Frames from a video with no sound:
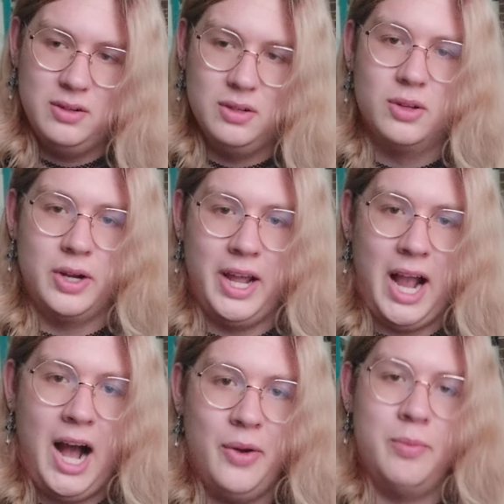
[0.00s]
learning
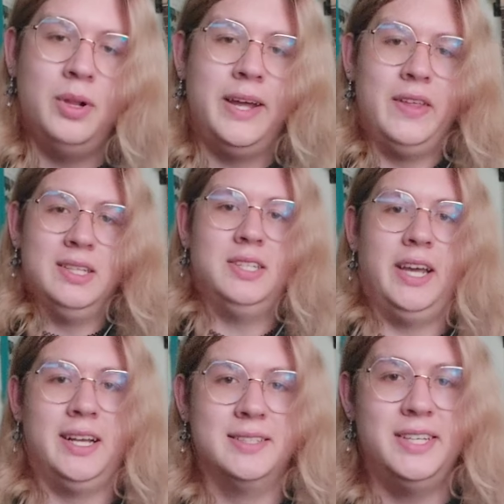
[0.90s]
how to play these
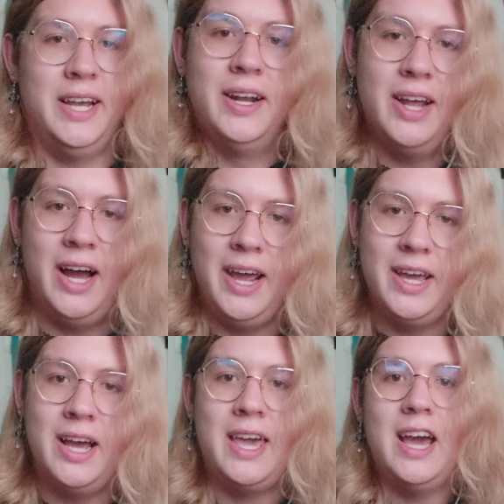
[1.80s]
things, and
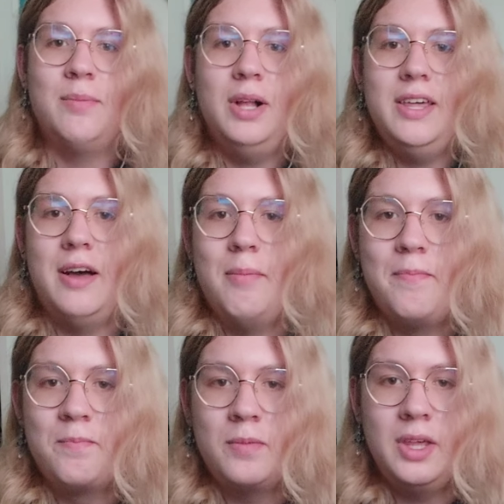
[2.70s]
I can't play them,
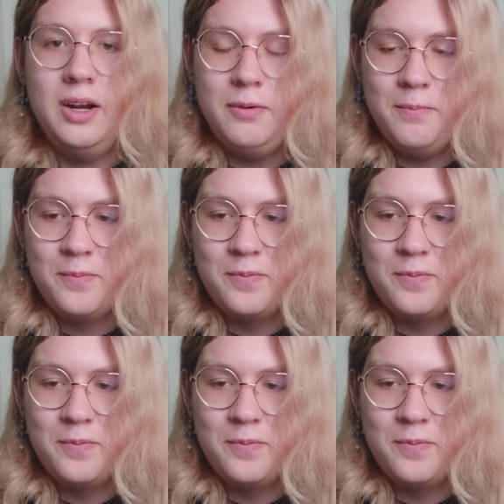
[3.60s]
you know.